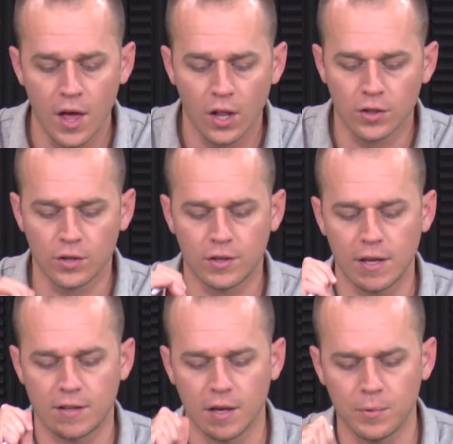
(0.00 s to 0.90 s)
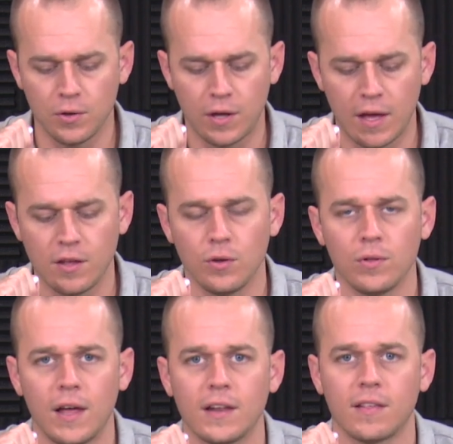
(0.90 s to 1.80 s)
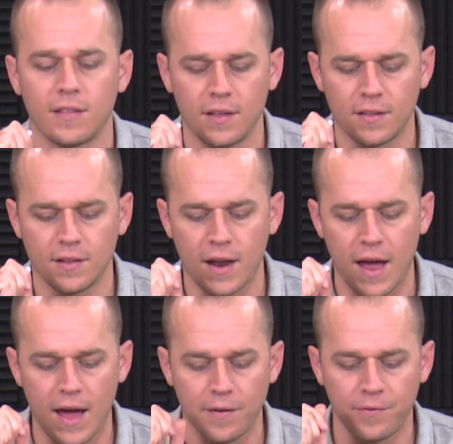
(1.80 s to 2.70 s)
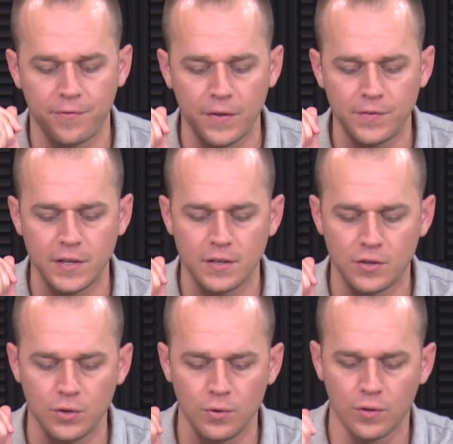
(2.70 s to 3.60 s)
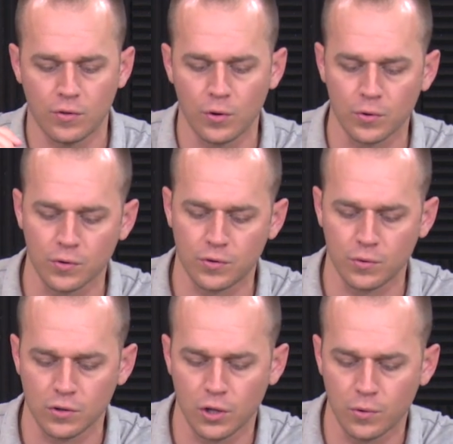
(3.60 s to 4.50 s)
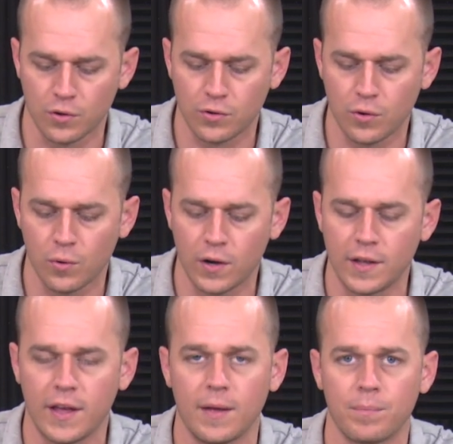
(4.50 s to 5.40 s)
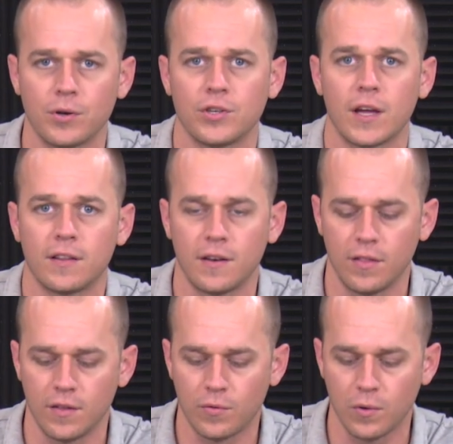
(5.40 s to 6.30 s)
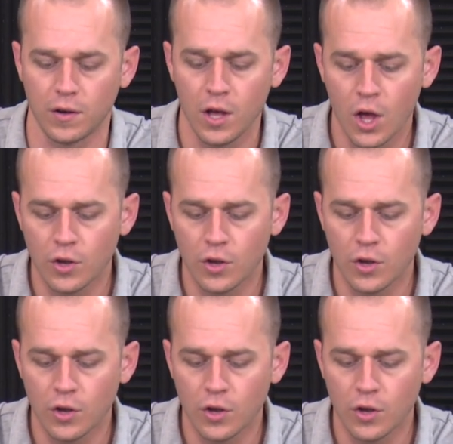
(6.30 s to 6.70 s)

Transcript: Looks like WKU laying six and a half, 52 the total, so a lower scoring game projected in this one.